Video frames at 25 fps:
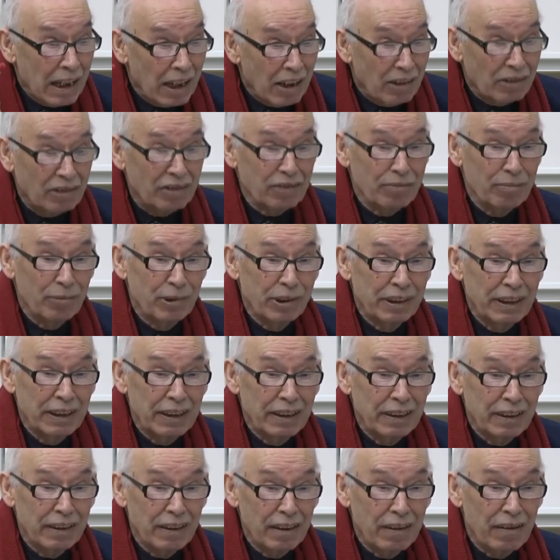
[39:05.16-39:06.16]
a lot of
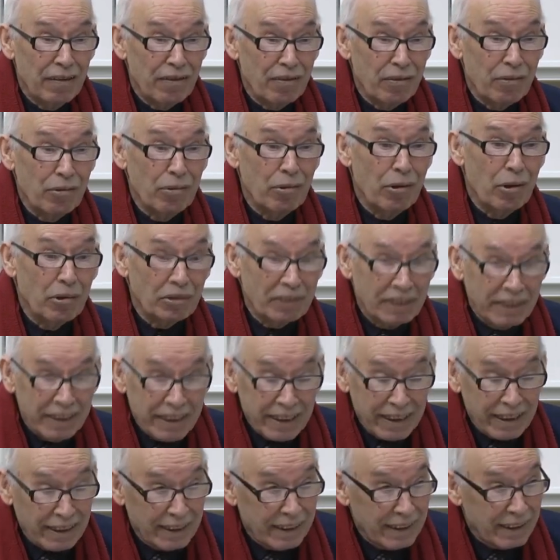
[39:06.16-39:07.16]
money through
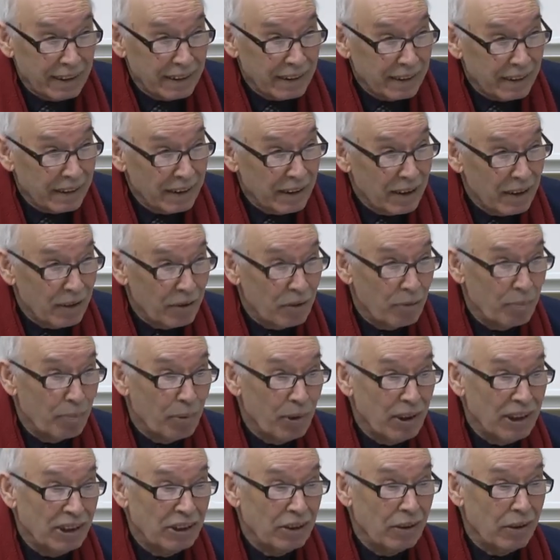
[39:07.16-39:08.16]
austerities, the
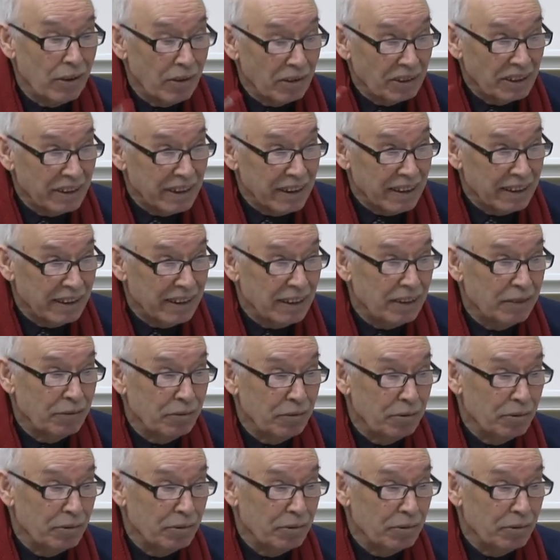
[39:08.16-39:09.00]
policy of austerity